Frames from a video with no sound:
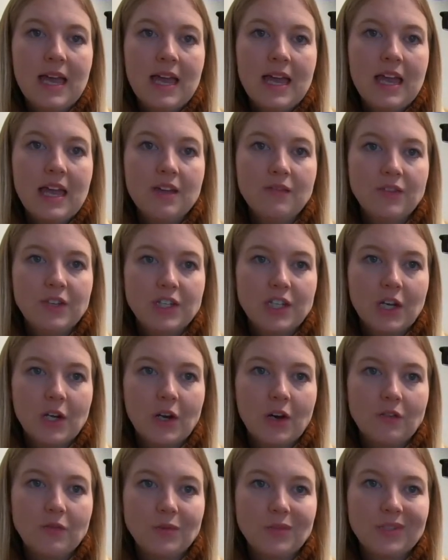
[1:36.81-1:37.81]
Here
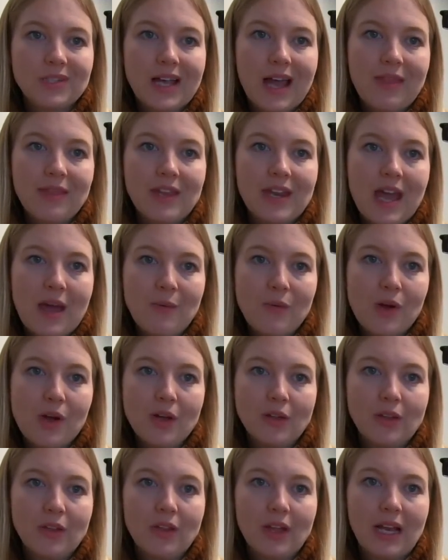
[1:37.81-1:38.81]
VideoLoft will scan the
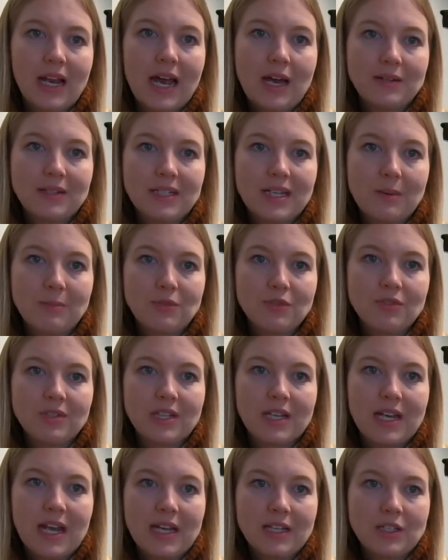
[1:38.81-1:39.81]
network that the Cloud Adapter is
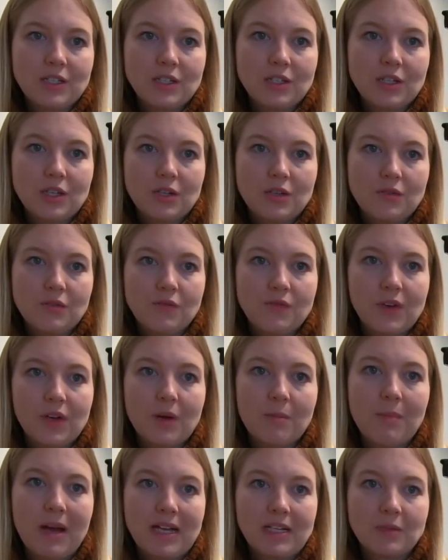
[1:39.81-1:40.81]
connected to for
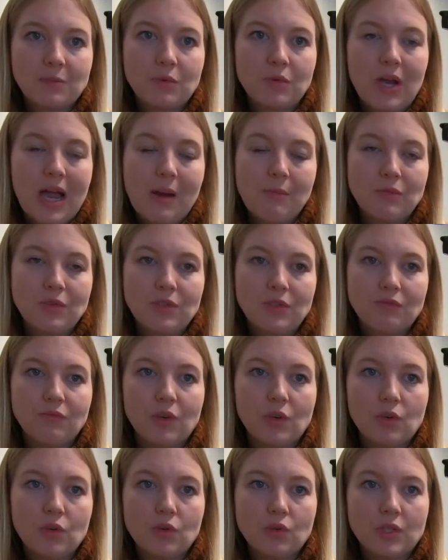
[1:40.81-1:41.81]
compatible cameras and
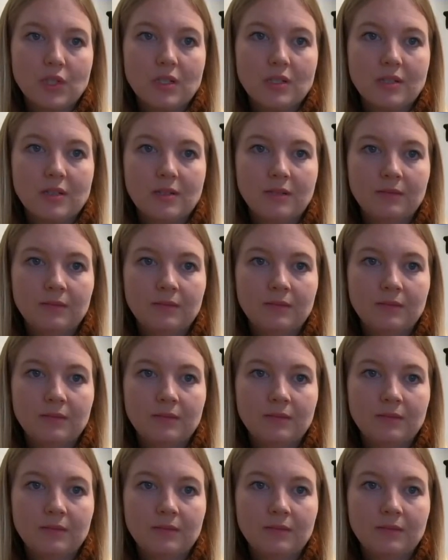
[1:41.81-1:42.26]
recorders.